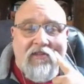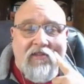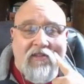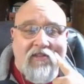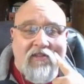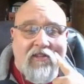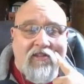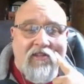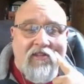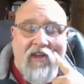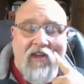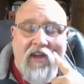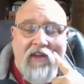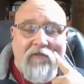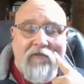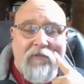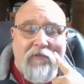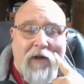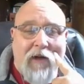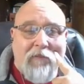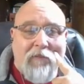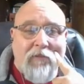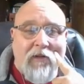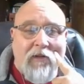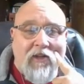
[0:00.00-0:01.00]
of the slave
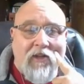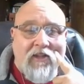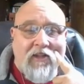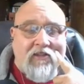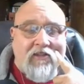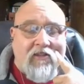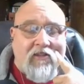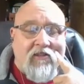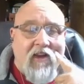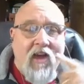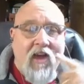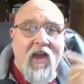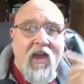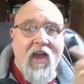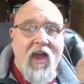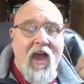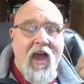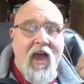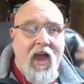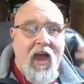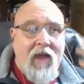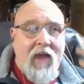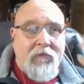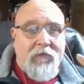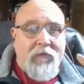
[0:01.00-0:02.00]
populations.
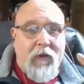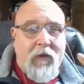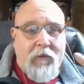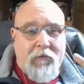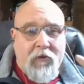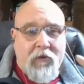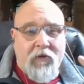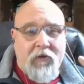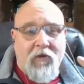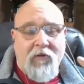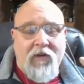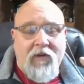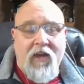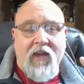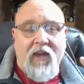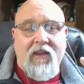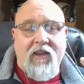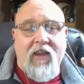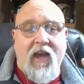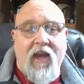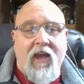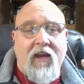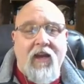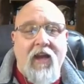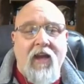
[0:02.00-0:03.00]
And people don't get
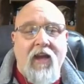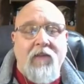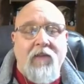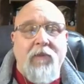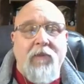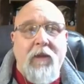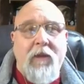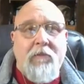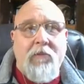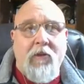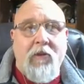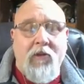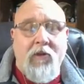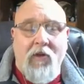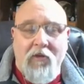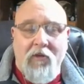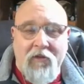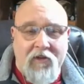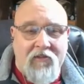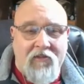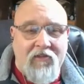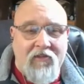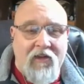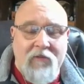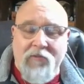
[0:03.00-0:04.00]
that, and people
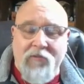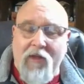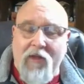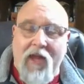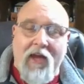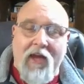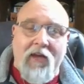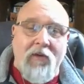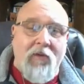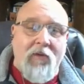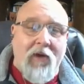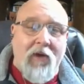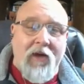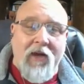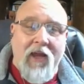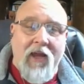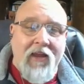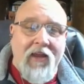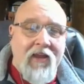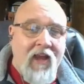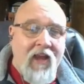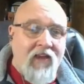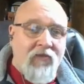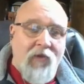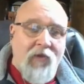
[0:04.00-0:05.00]
only see black and white. And
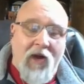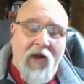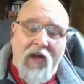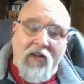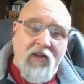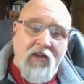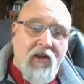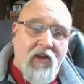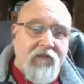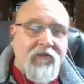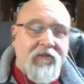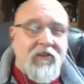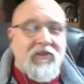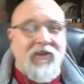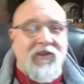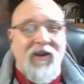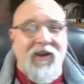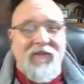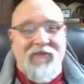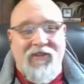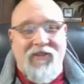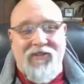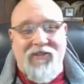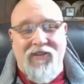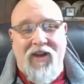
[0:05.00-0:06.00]
that's why I love that you
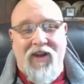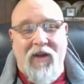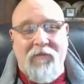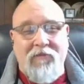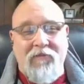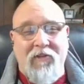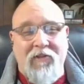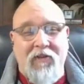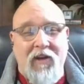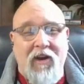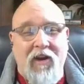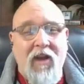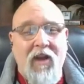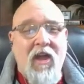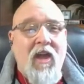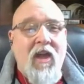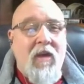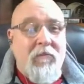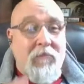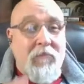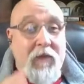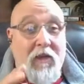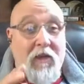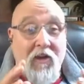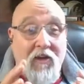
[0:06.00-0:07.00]
have the Psalms in there,
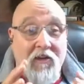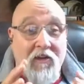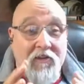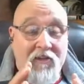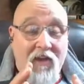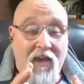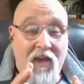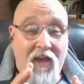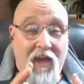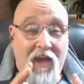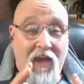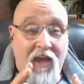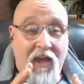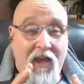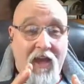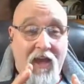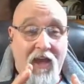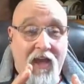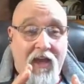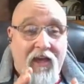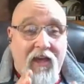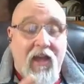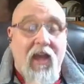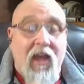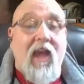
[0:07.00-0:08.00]
because
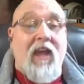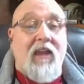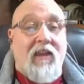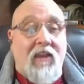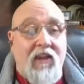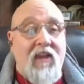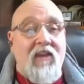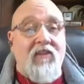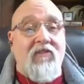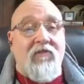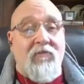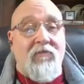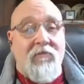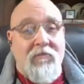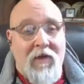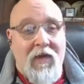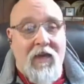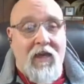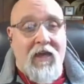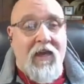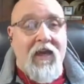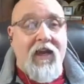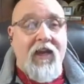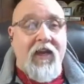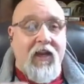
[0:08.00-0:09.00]
it, at least
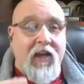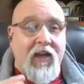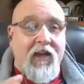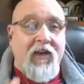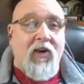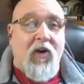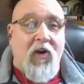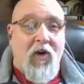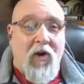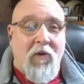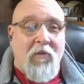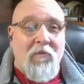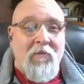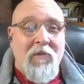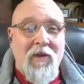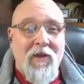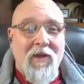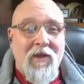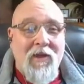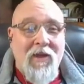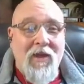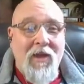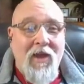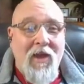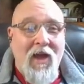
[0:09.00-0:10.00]
me, it hit home.
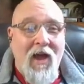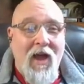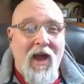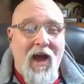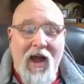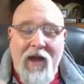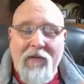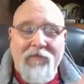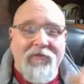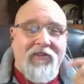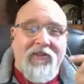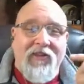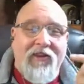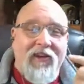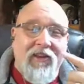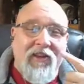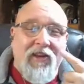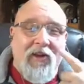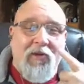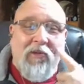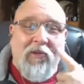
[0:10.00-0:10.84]
I'm sitting there